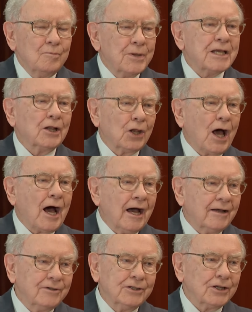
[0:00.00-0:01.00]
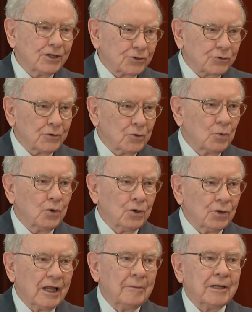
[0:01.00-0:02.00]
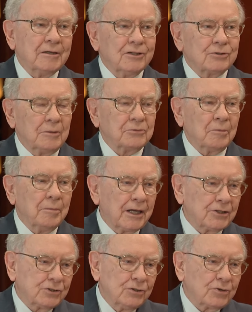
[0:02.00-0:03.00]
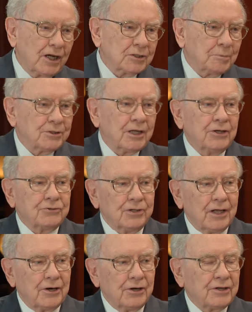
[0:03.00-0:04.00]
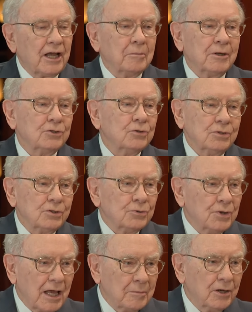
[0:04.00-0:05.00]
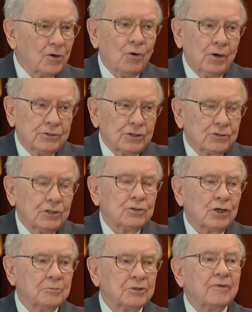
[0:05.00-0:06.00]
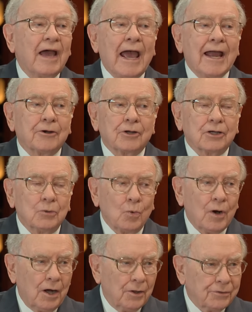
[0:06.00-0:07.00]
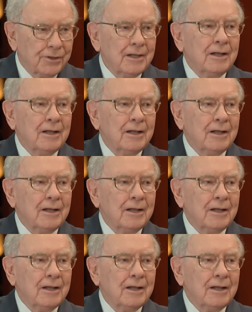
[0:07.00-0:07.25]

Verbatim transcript: be alive in the history of the world. I mean, in terms of medicine, transportation, entertainment, you, you name it, or just in terms of aggregate wealth.